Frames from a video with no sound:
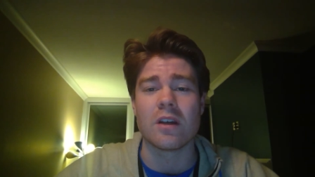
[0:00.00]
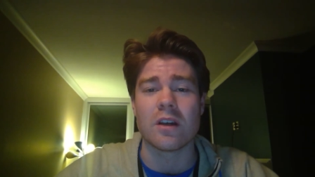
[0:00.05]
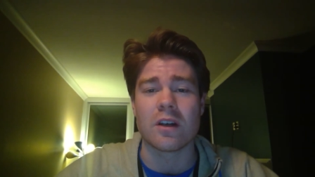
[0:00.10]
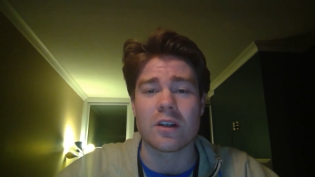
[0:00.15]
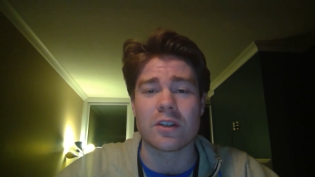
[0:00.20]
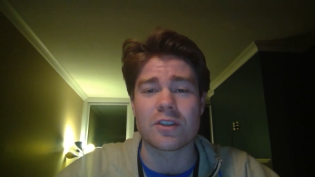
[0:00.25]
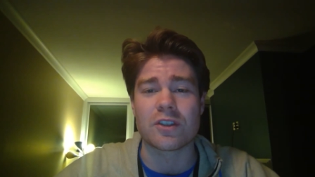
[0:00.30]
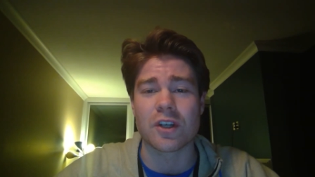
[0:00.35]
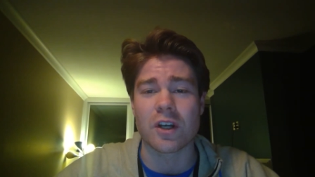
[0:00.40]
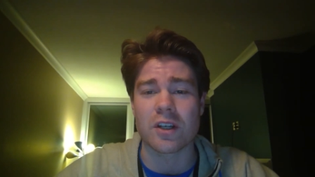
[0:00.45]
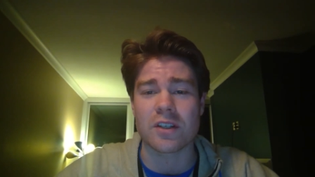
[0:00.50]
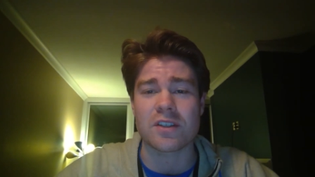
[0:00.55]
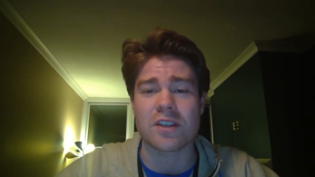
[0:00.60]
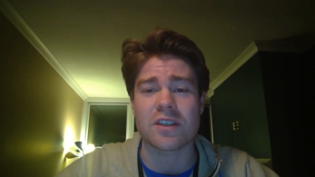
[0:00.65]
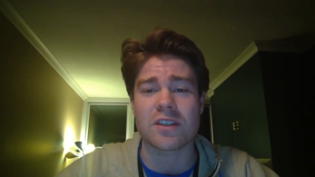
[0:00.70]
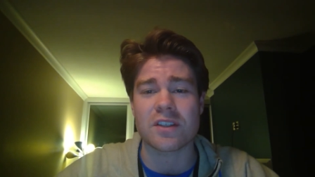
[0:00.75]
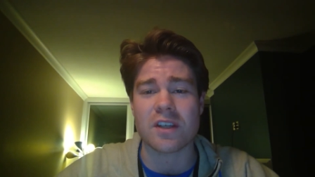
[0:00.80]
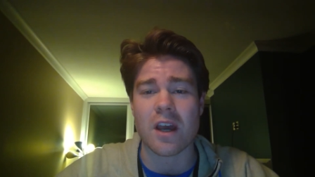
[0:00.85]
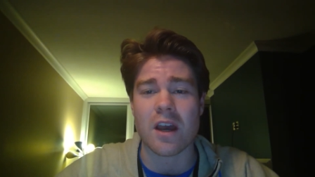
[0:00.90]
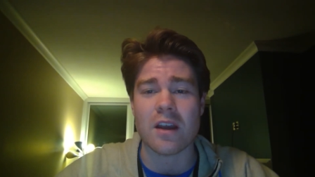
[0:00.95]
A just
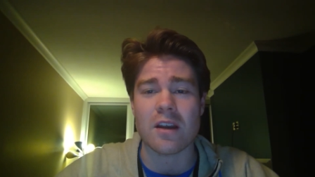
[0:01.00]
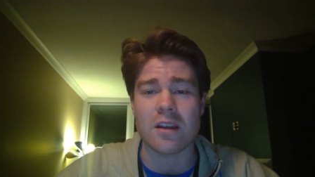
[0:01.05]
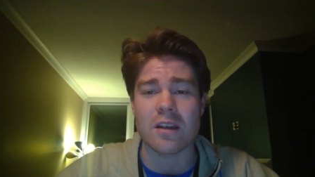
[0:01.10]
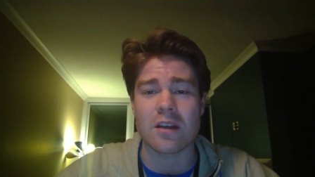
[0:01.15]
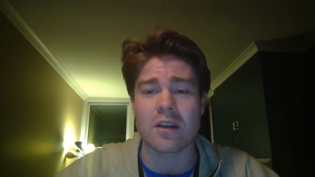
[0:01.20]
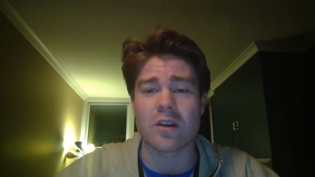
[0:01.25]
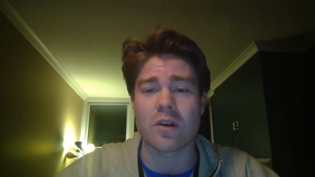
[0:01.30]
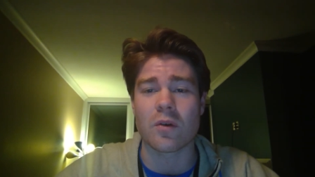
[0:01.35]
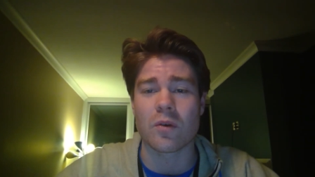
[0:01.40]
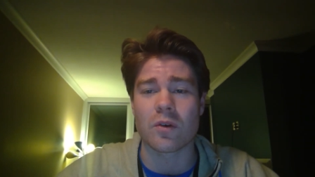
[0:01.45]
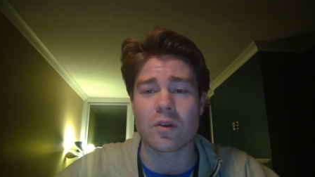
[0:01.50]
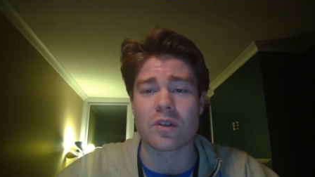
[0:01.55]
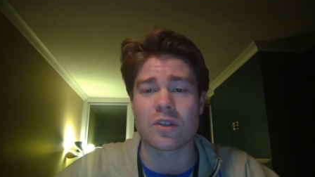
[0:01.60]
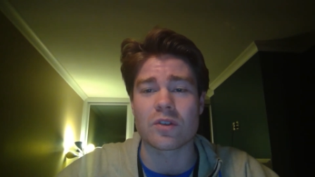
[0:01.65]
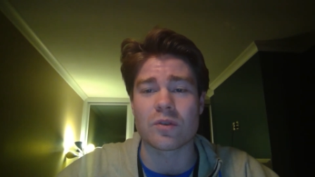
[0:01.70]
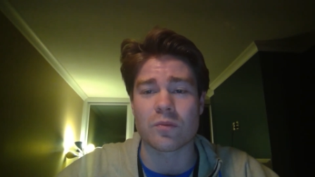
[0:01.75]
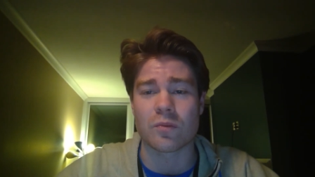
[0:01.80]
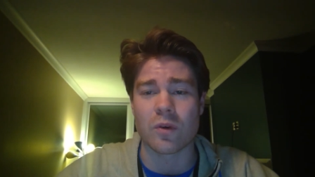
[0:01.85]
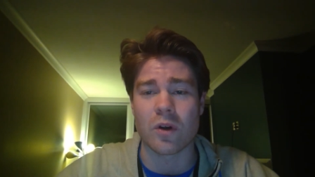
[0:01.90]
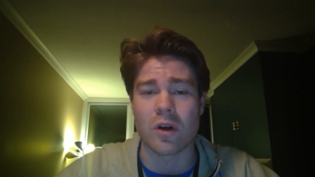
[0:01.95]
society, according
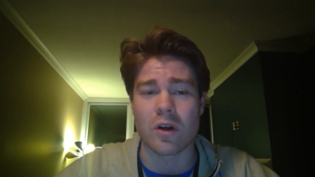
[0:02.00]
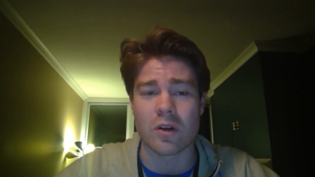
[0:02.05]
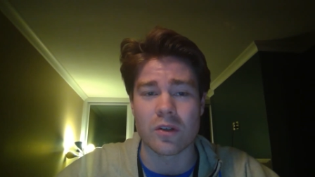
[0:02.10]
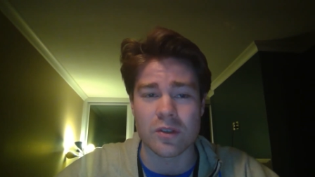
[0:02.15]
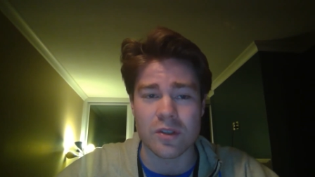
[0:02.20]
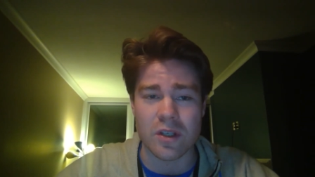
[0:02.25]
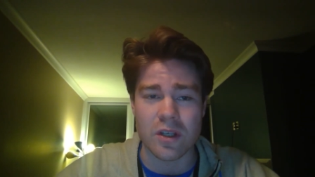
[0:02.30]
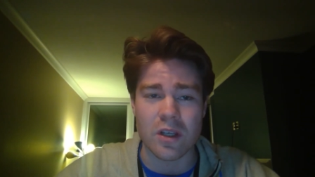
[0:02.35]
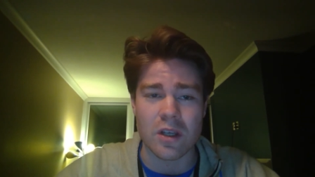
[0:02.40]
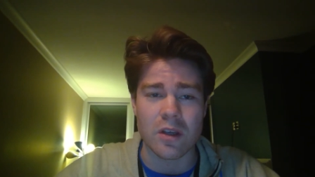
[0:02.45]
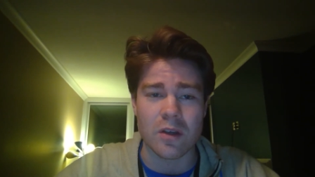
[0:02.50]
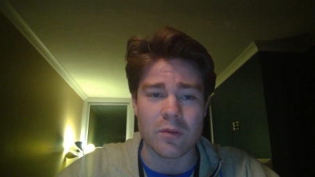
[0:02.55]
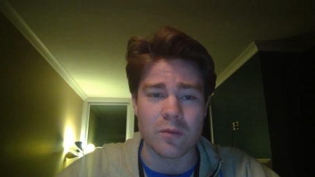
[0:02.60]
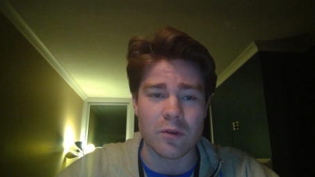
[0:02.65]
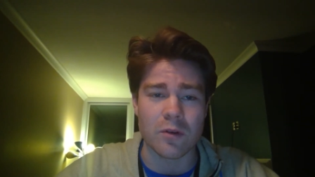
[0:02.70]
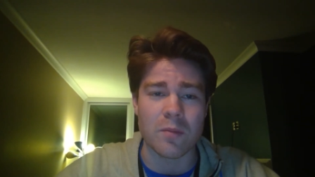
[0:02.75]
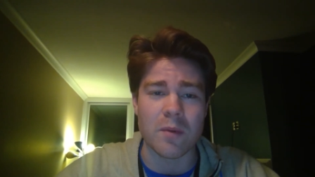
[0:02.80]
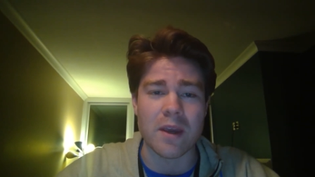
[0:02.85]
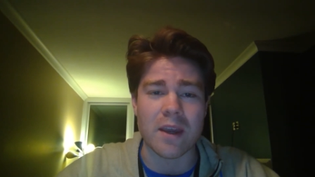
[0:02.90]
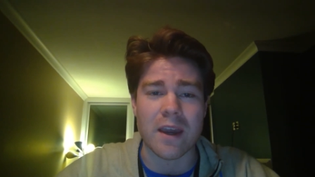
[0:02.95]
to Rawls,
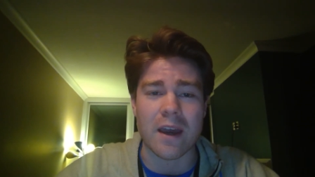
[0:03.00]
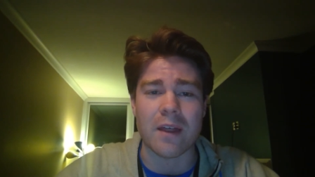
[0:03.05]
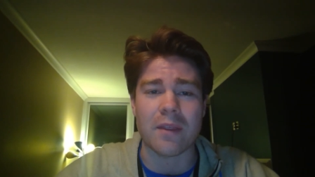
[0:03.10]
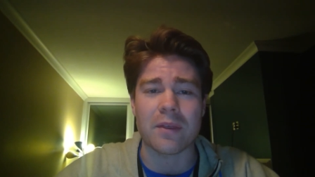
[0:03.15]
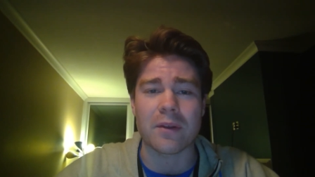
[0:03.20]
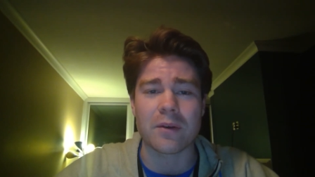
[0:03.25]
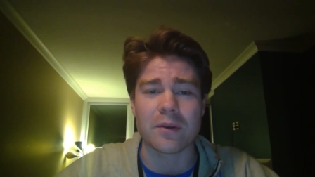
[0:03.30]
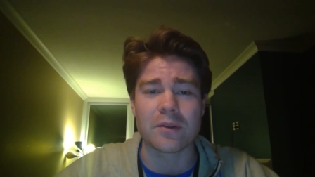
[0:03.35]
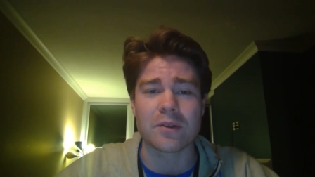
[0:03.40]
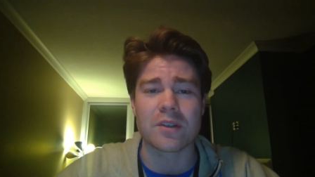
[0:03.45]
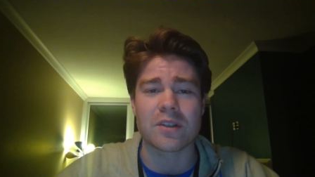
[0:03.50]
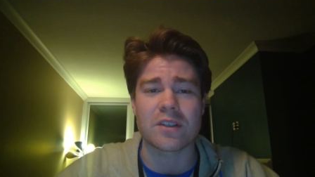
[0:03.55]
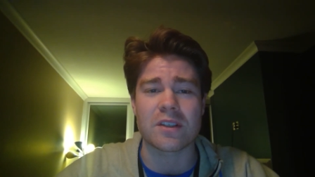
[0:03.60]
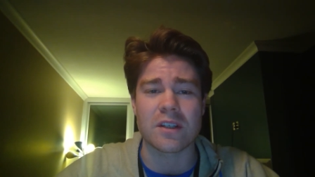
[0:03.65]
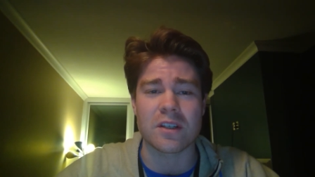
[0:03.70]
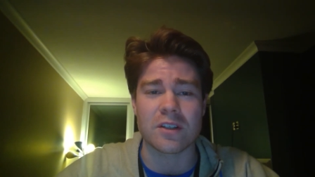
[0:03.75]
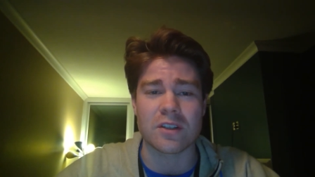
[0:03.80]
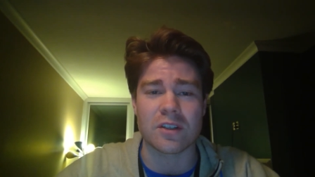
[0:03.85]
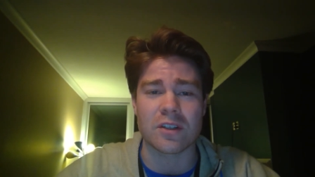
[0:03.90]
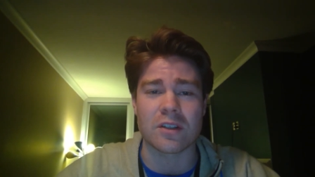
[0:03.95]
would make ethical
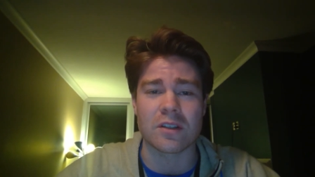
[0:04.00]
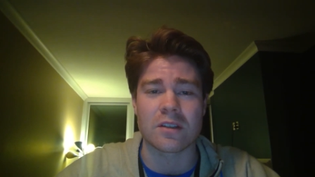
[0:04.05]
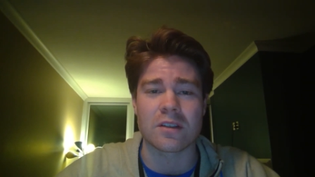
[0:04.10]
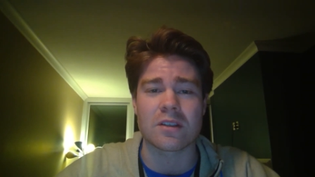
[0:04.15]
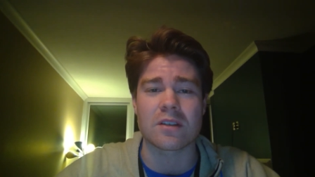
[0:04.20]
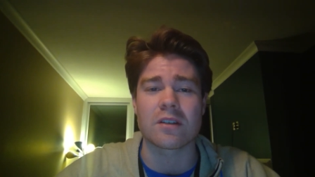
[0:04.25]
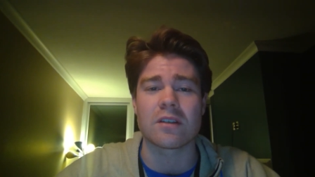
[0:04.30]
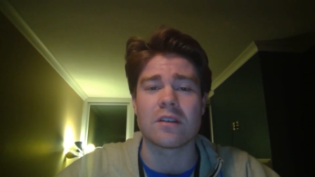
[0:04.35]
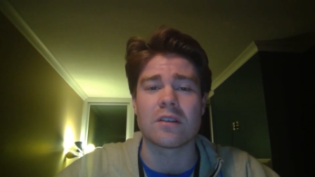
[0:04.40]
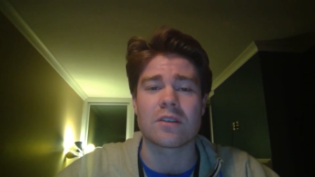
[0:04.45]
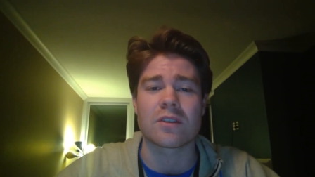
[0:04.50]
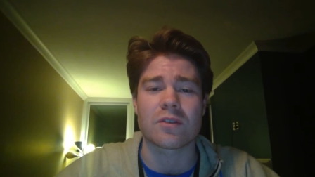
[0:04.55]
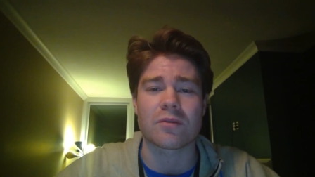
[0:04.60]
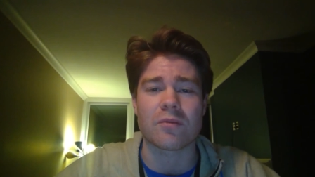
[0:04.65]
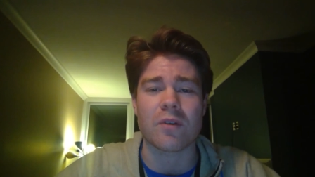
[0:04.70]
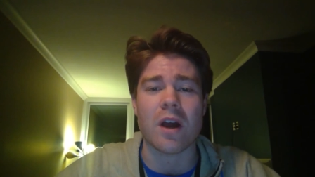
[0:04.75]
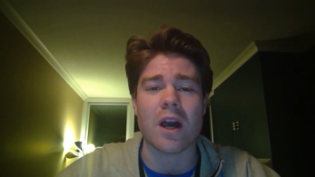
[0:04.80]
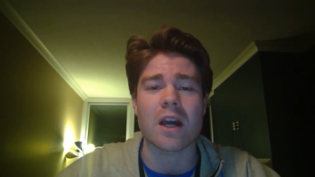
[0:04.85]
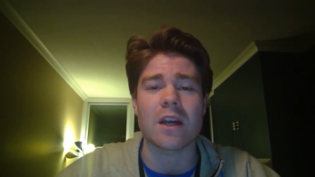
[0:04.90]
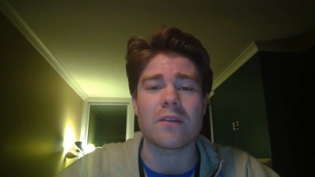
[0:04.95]
decisions
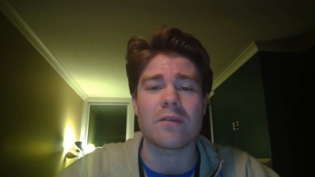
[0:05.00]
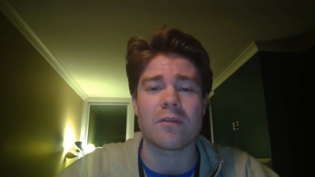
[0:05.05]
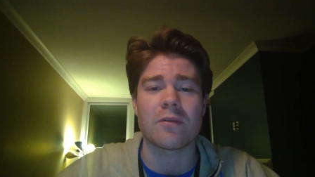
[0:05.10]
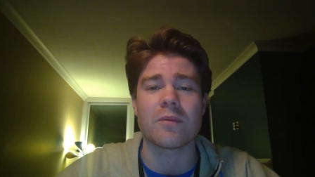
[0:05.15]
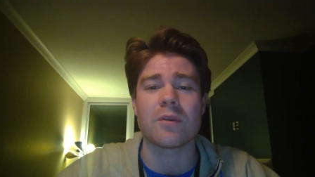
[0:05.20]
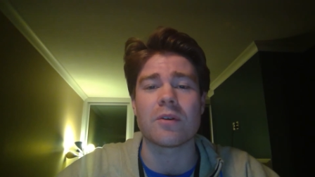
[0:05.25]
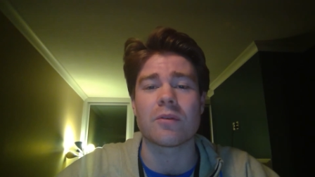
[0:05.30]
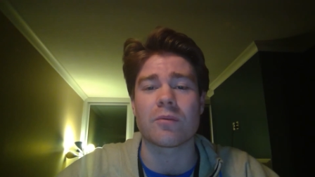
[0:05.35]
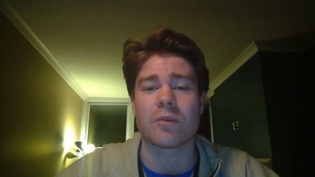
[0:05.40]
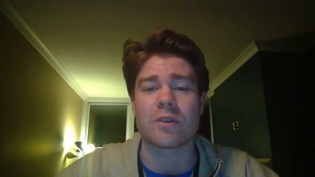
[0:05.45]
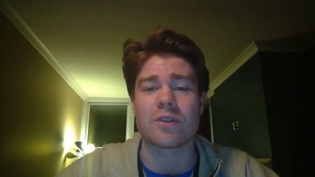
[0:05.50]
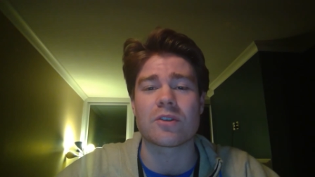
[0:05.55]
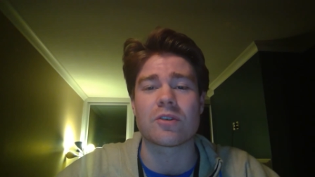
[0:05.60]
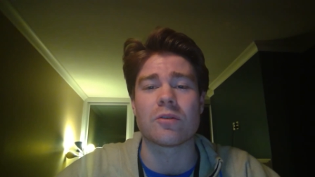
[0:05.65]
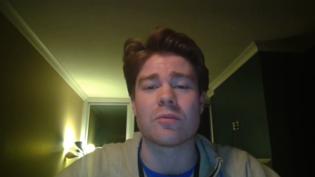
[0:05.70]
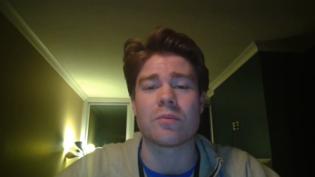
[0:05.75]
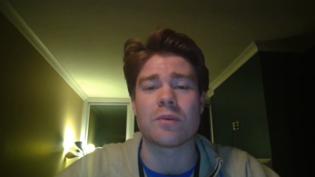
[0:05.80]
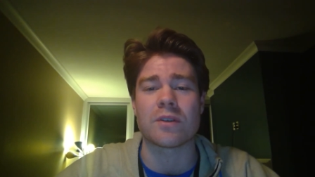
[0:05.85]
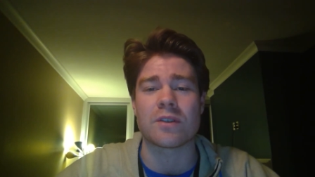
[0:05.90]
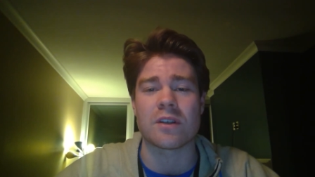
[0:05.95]
derived from the
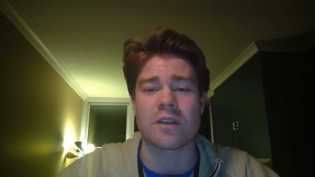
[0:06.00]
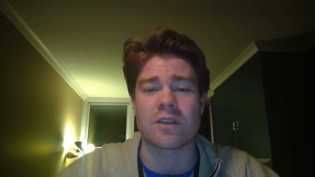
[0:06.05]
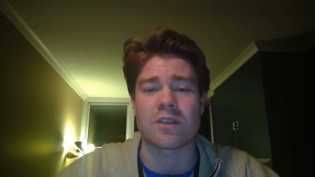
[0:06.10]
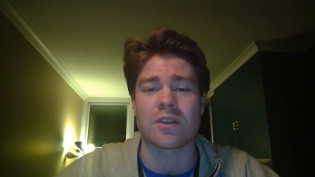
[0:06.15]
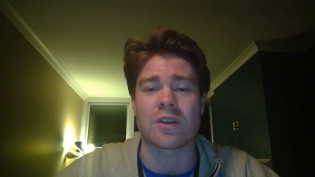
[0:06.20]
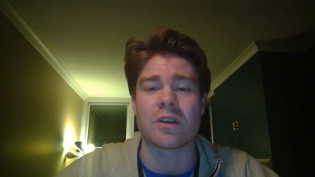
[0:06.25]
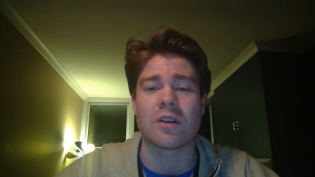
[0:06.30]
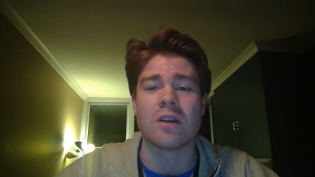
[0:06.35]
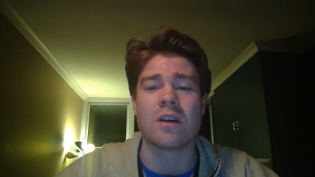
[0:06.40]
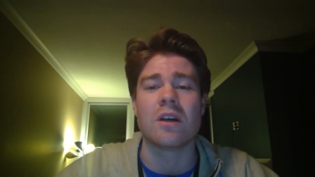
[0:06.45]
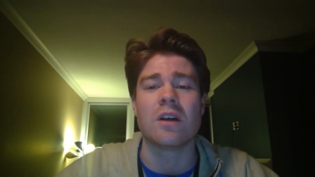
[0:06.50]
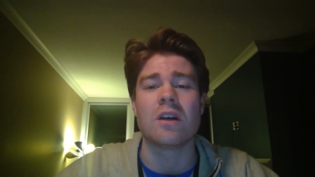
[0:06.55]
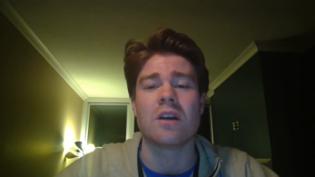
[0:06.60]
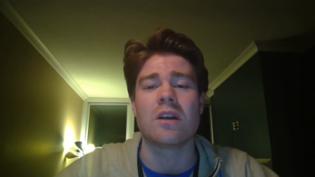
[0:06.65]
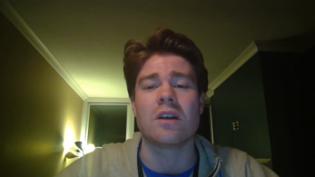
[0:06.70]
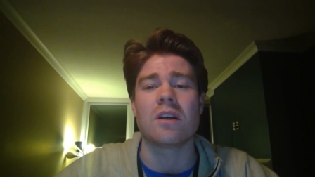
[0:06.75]
original position.